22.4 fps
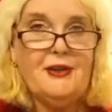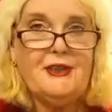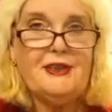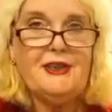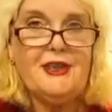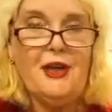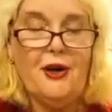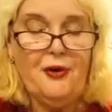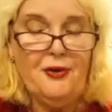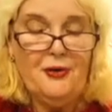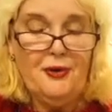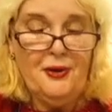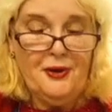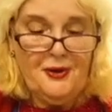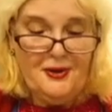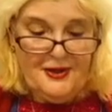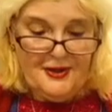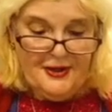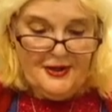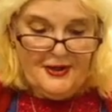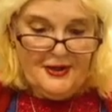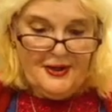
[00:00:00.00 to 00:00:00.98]
so
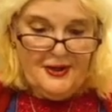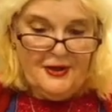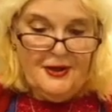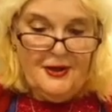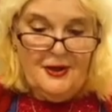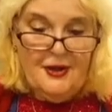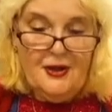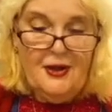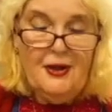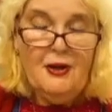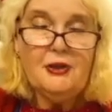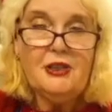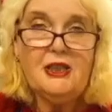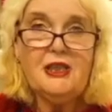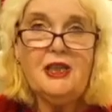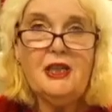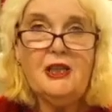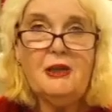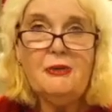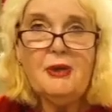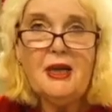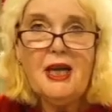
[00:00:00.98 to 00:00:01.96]
I'll
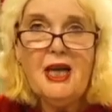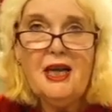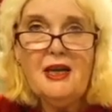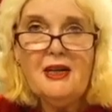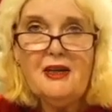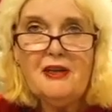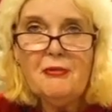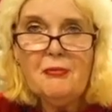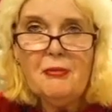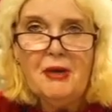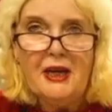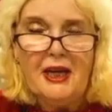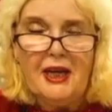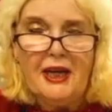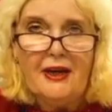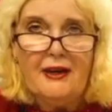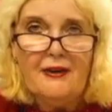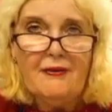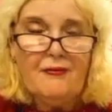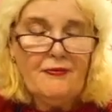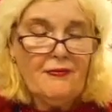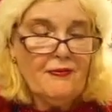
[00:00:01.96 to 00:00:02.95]
see you again in a
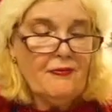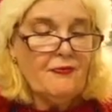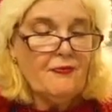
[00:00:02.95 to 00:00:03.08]
minute